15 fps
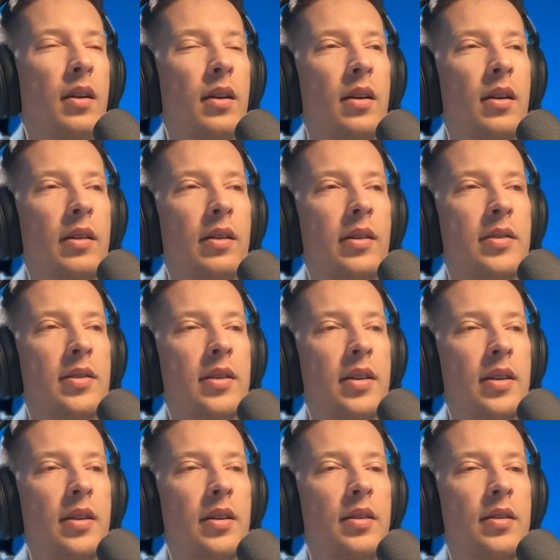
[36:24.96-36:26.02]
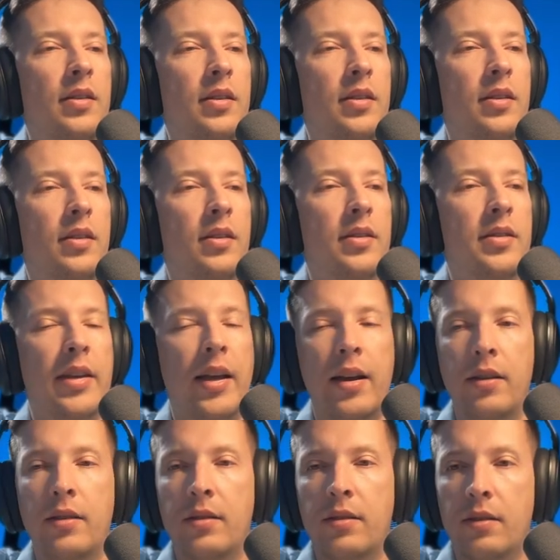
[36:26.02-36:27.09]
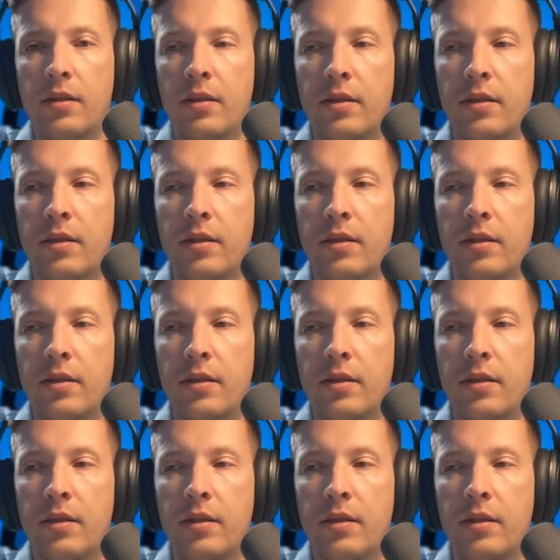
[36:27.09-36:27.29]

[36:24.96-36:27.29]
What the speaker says: let's say, science